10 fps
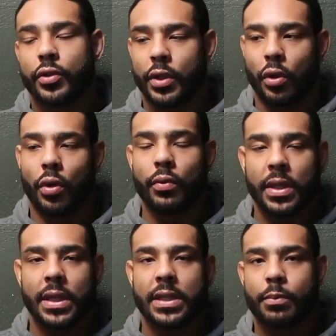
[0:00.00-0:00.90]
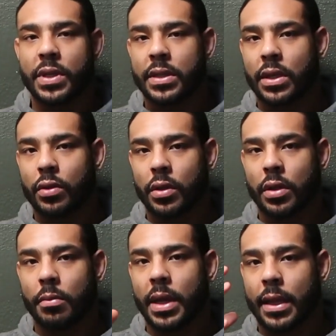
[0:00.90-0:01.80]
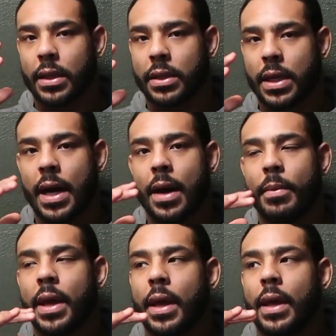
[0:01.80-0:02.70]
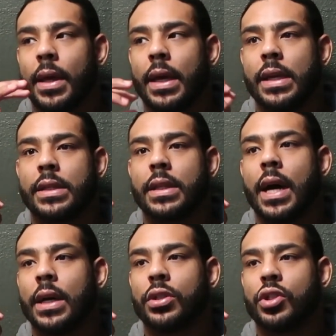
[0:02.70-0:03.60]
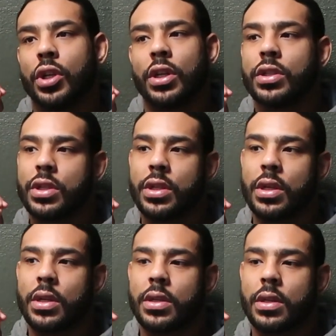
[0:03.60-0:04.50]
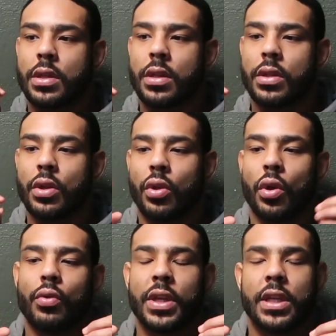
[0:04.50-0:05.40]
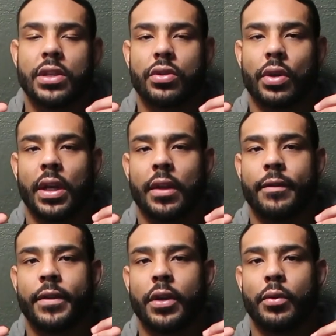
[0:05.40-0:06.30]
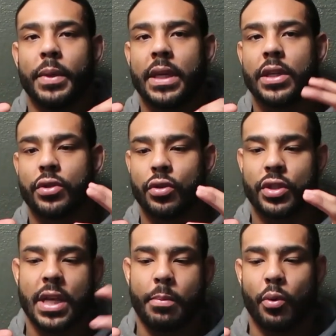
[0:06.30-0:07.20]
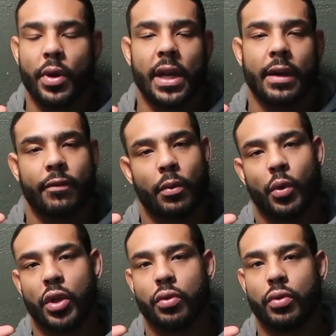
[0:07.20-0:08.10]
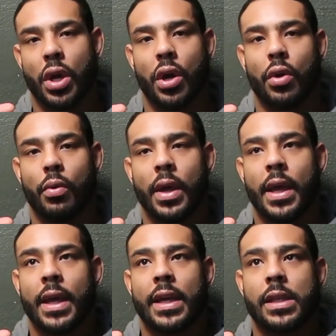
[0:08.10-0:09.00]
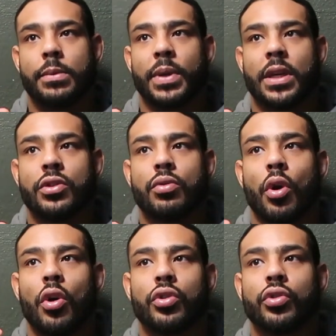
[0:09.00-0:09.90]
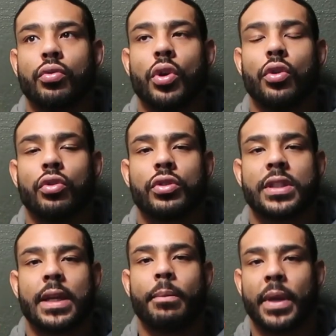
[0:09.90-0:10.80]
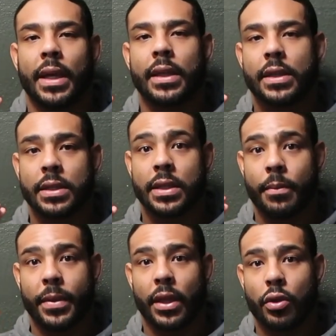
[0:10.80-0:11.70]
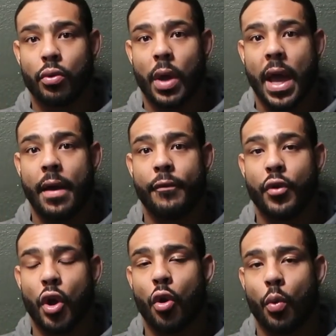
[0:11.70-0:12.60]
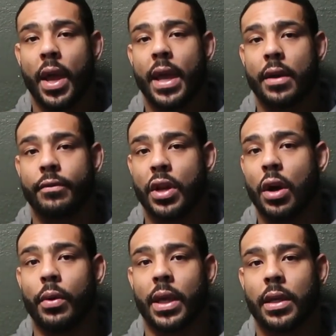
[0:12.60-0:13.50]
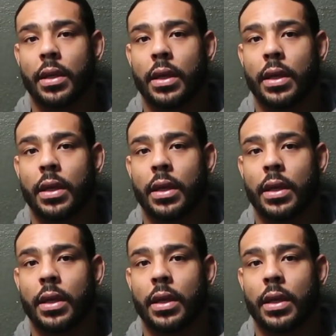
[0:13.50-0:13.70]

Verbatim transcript: So the loneliness piece I talked about at the top, it's not just the loneliness you're going to feel because you're separated from what you know. It's because you also know you're stepping into something you have no way of knowing.